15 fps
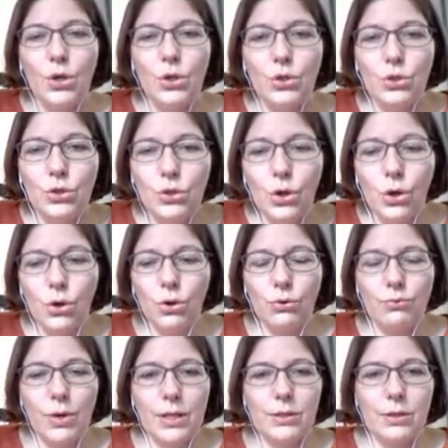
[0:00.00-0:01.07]

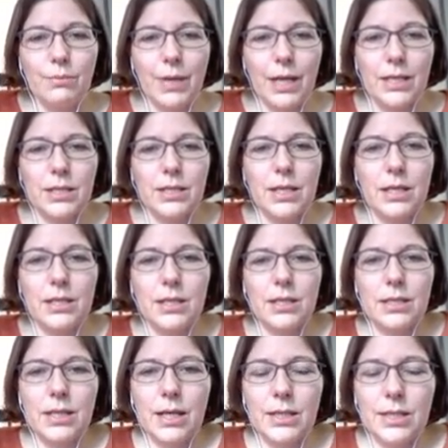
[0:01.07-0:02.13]
No randomized
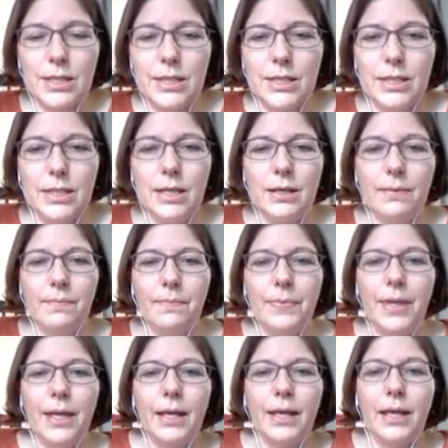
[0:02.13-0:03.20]
studies
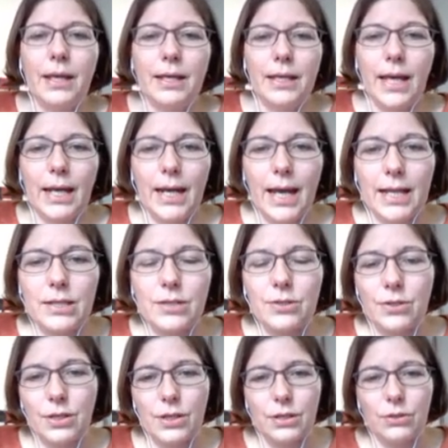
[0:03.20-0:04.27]
can
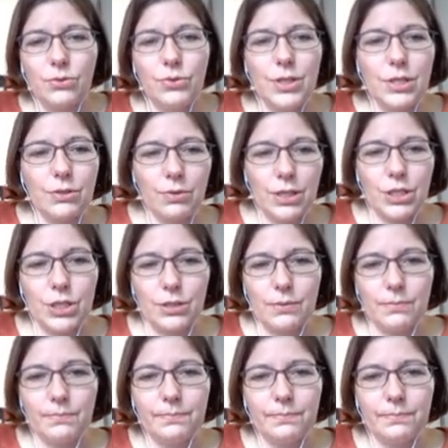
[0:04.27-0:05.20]
answer to this question.